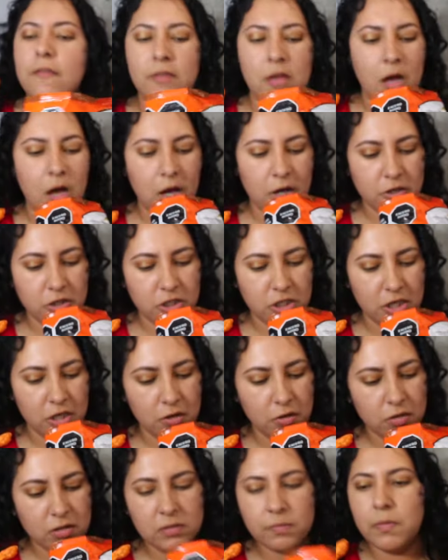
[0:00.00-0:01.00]
the Hot
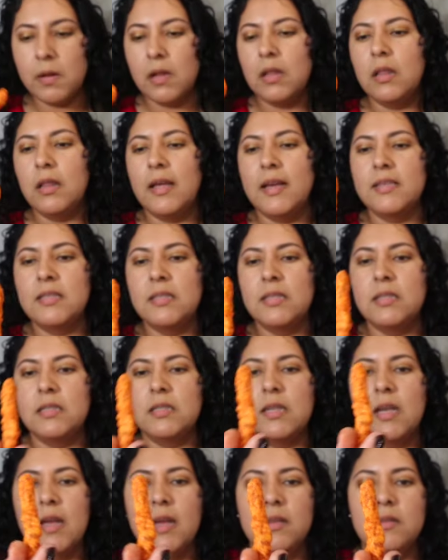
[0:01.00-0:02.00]
Cheetos, but less
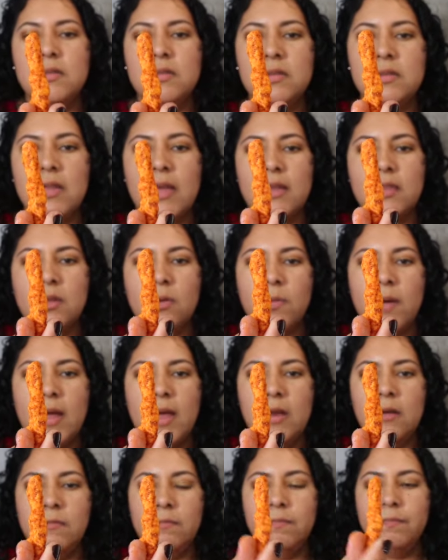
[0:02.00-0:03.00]
intense, like the
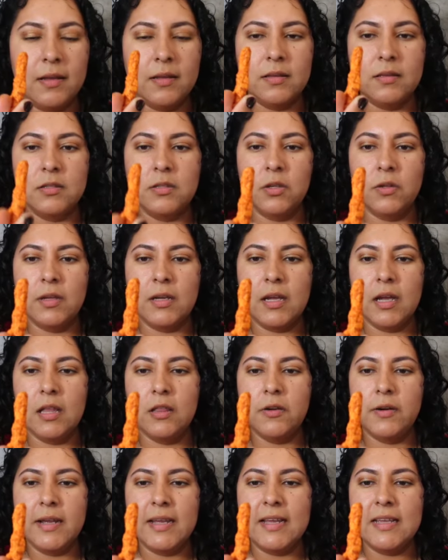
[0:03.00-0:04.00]
red. So the
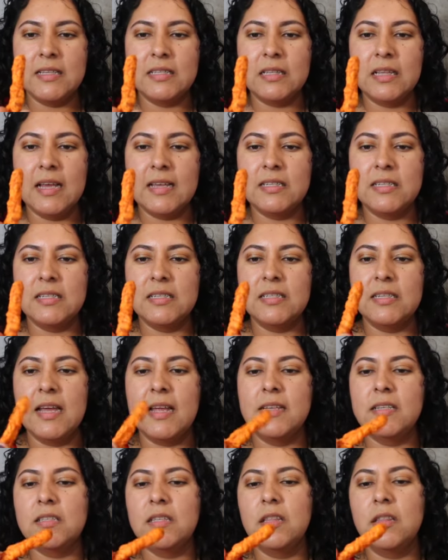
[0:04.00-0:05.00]
color is less
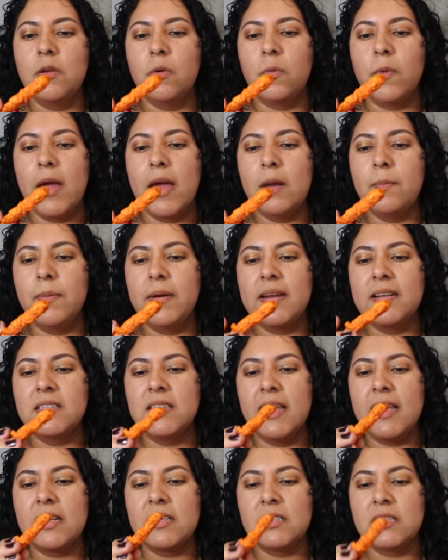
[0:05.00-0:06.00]
intense than the red, but it's
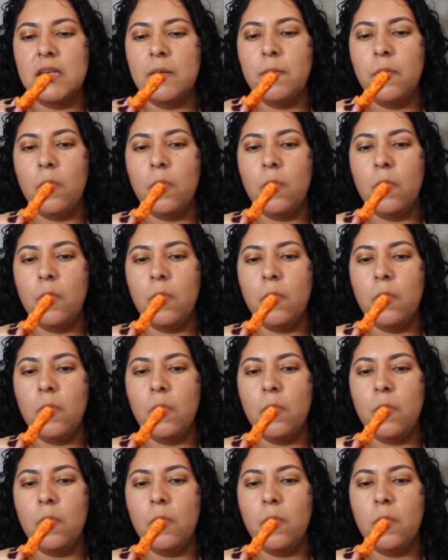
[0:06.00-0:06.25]
like a deep